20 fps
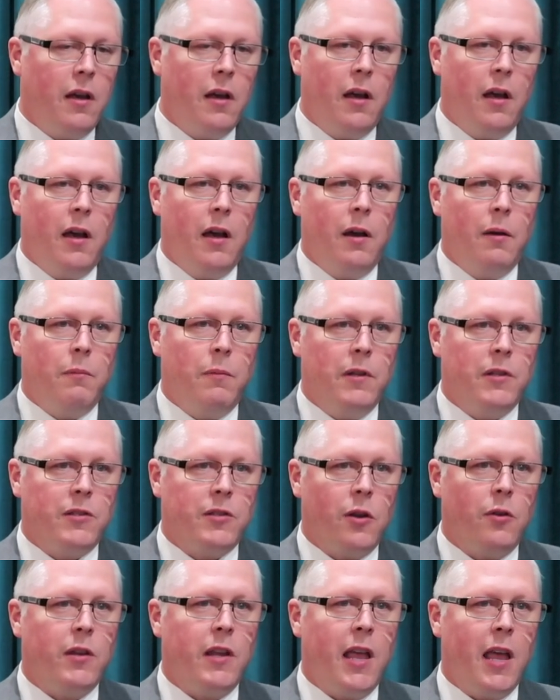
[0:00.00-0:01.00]
Um, and
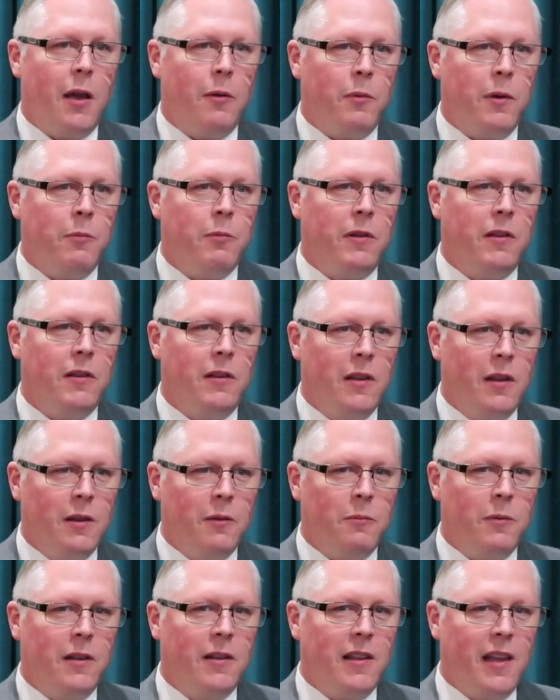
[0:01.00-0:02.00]
so, yeah, we would
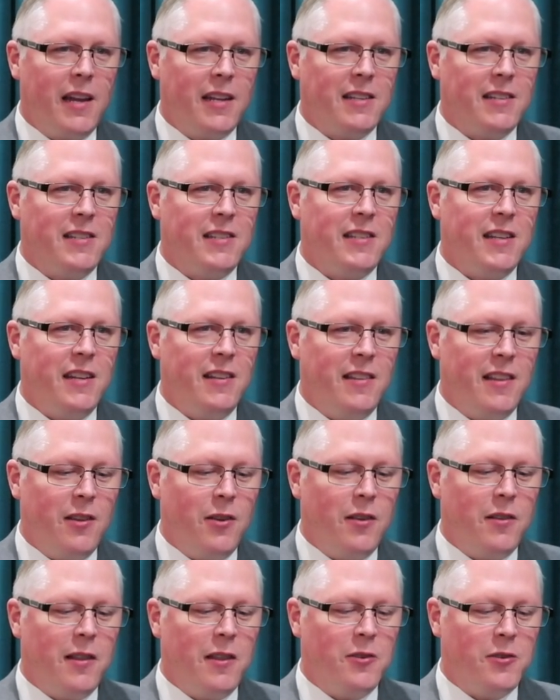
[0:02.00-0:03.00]
we'd like to see
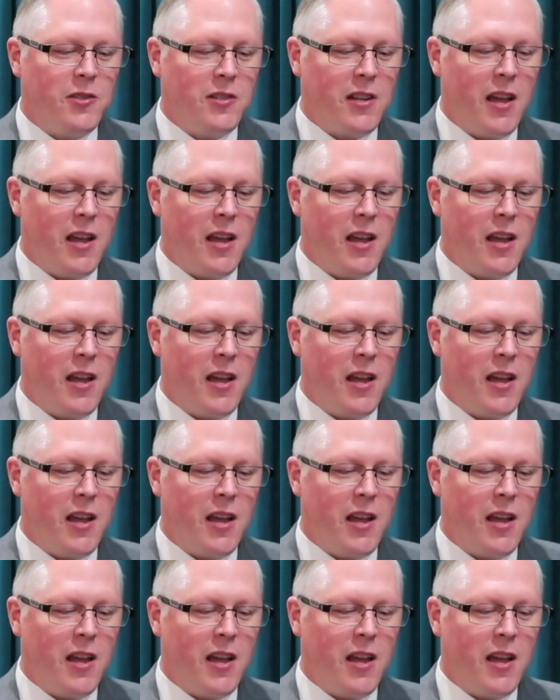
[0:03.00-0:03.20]
the, those